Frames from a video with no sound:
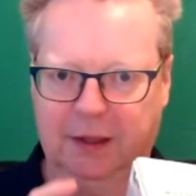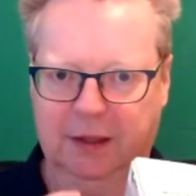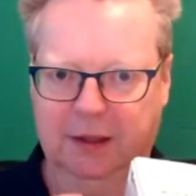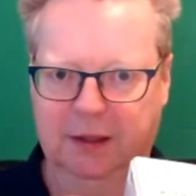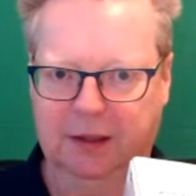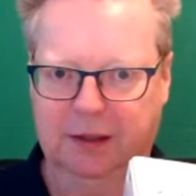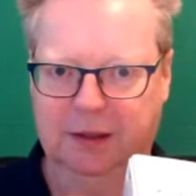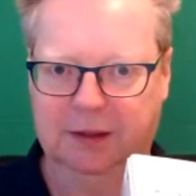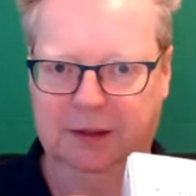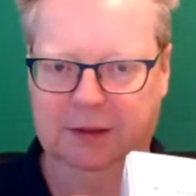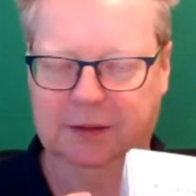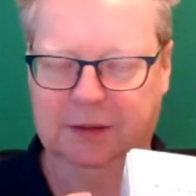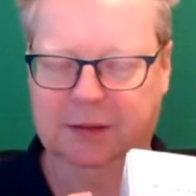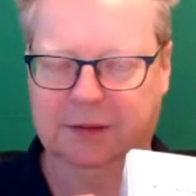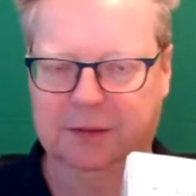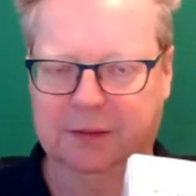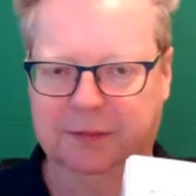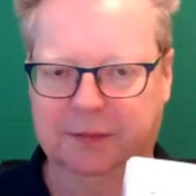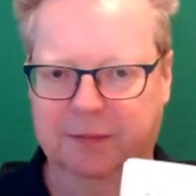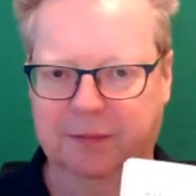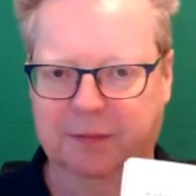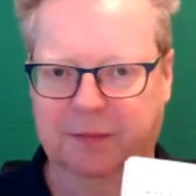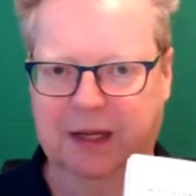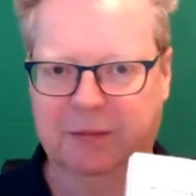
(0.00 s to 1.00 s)
Uh,
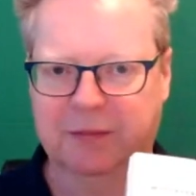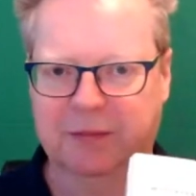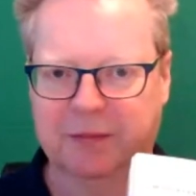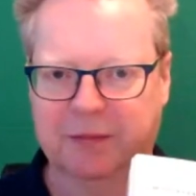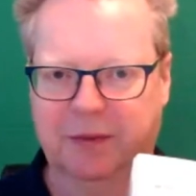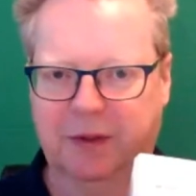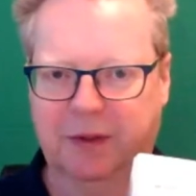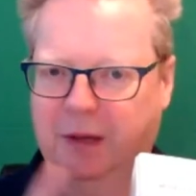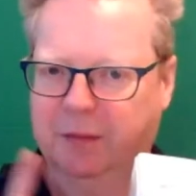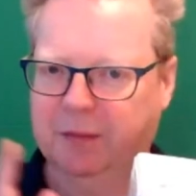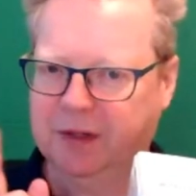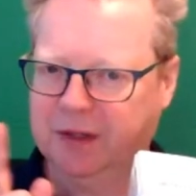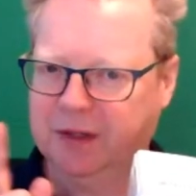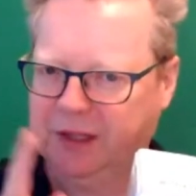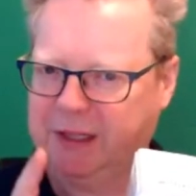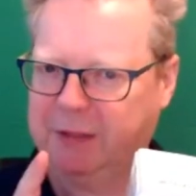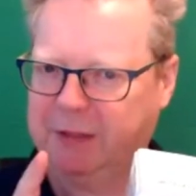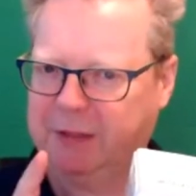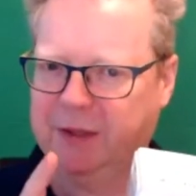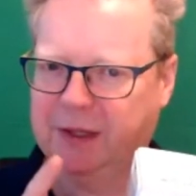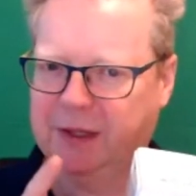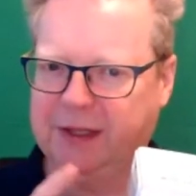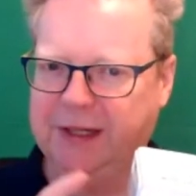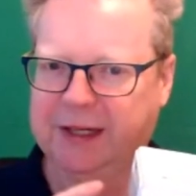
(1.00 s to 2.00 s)
Amazon Prime. I
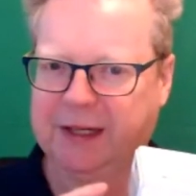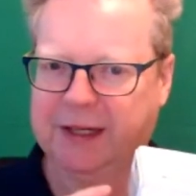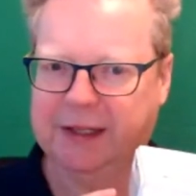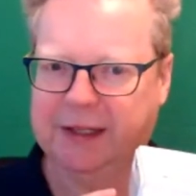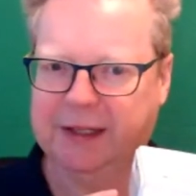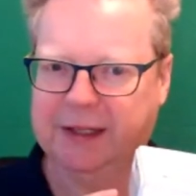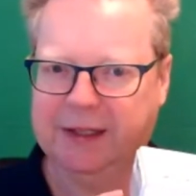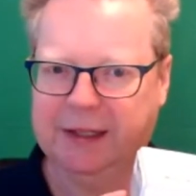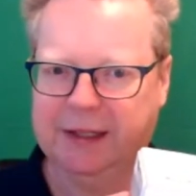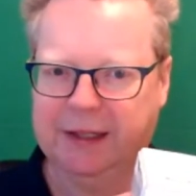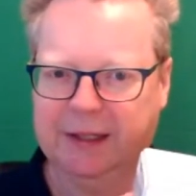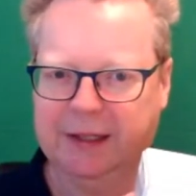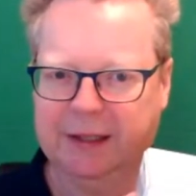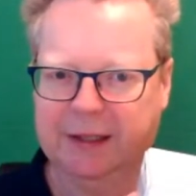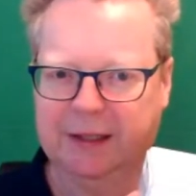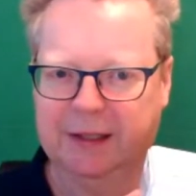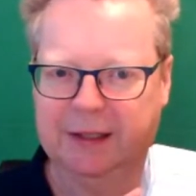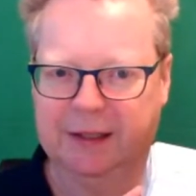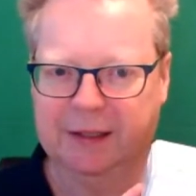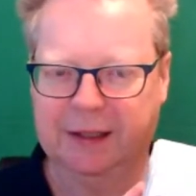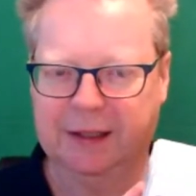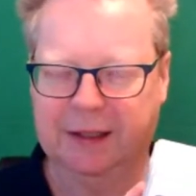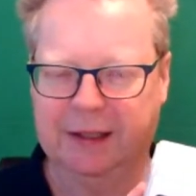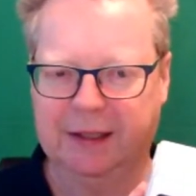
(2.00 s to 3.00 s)
need to put a link in the
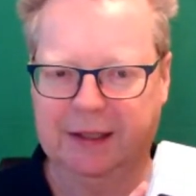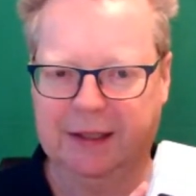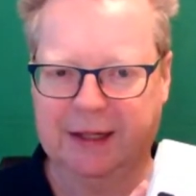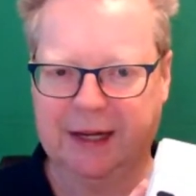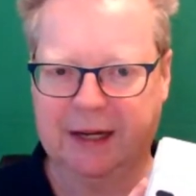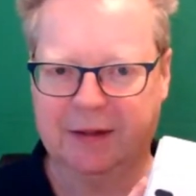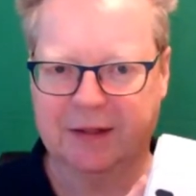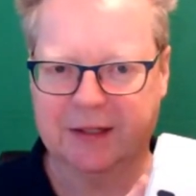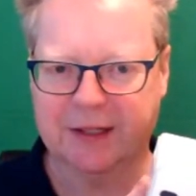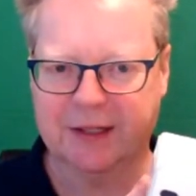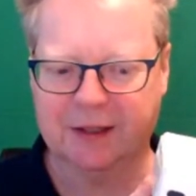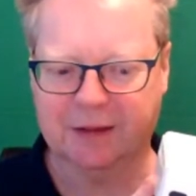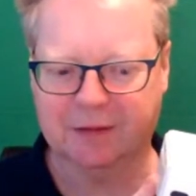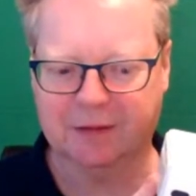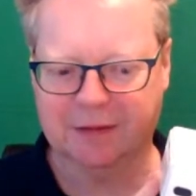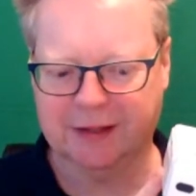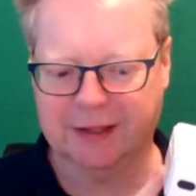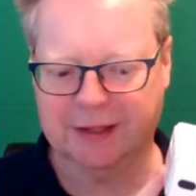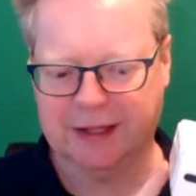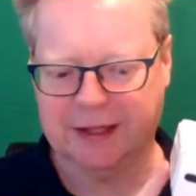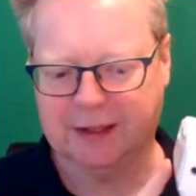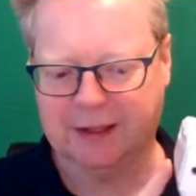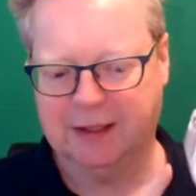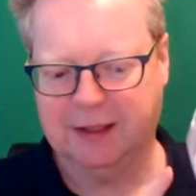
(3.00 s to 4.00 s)
uh, in the carousel
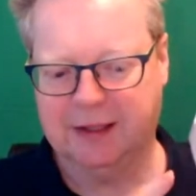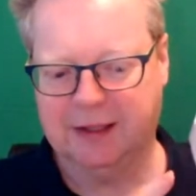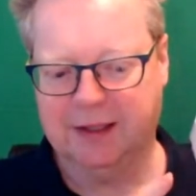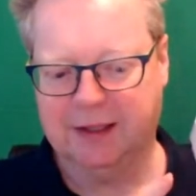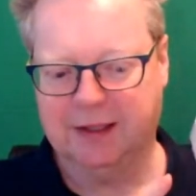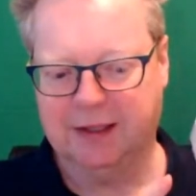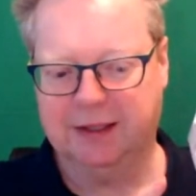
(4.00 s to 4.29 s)
for that.